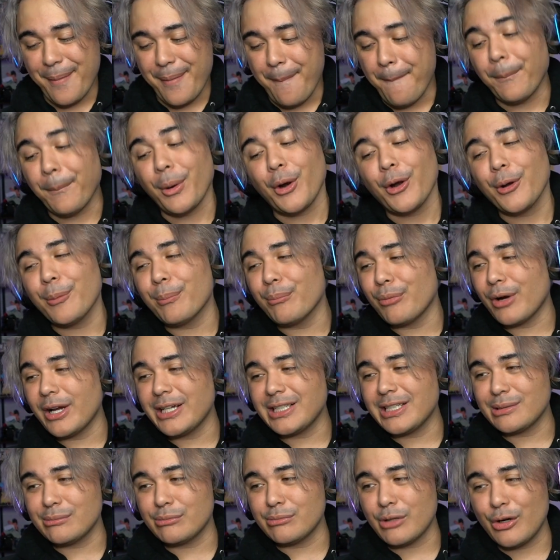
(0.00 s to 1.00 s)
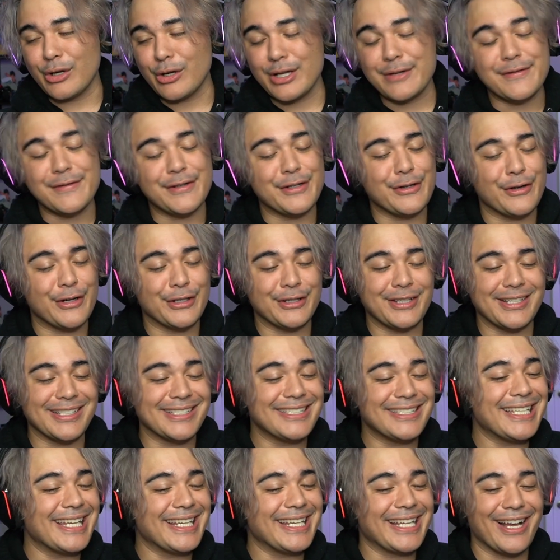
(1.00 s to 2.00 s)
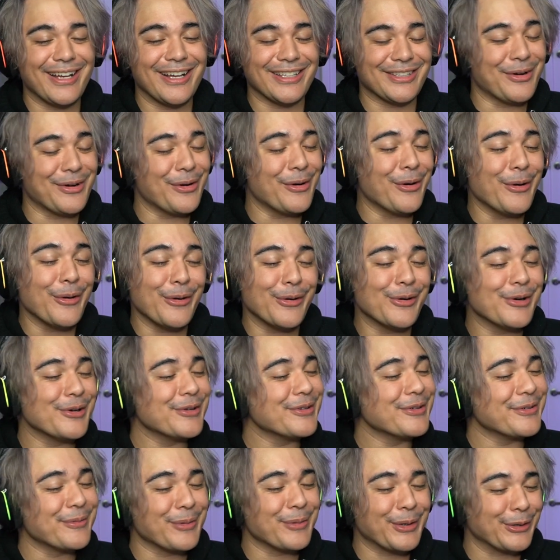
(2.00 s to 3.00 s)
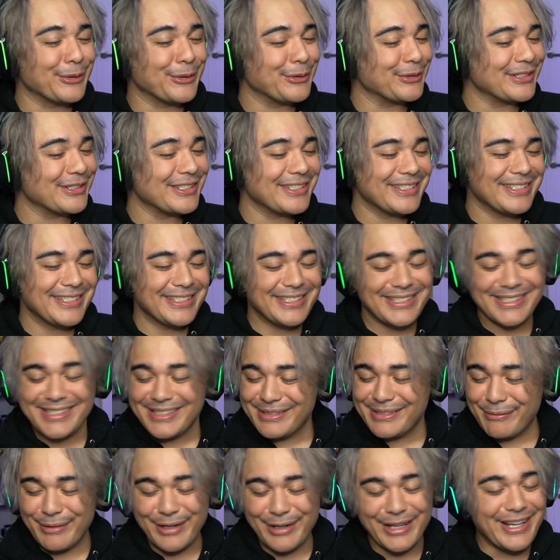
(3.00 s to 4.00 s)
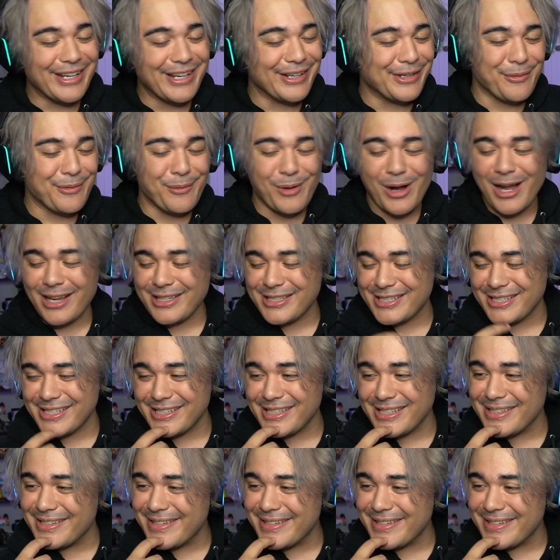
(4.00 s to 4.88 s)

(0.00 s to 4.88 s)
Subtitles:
Burn brighter, bro. Even though it does take out the whole world, we're here to watch.